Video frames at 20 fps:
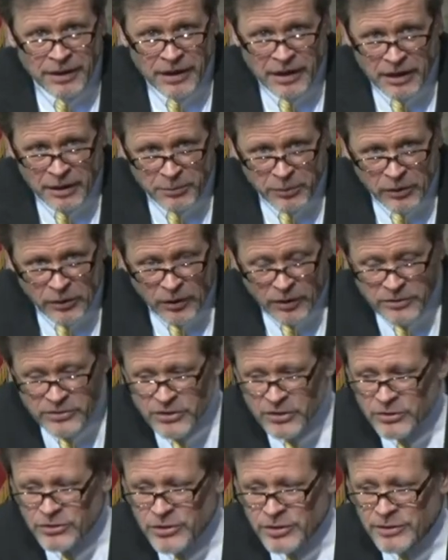and it
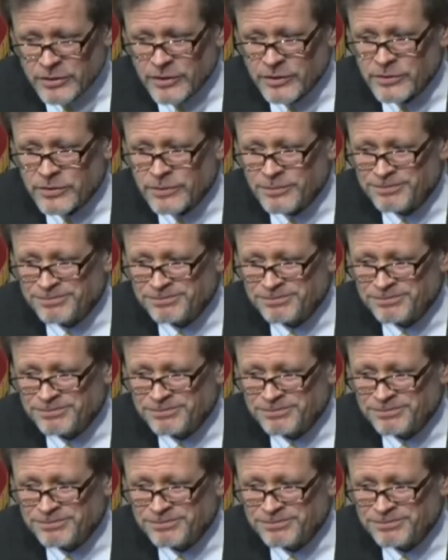belongs to Jesus.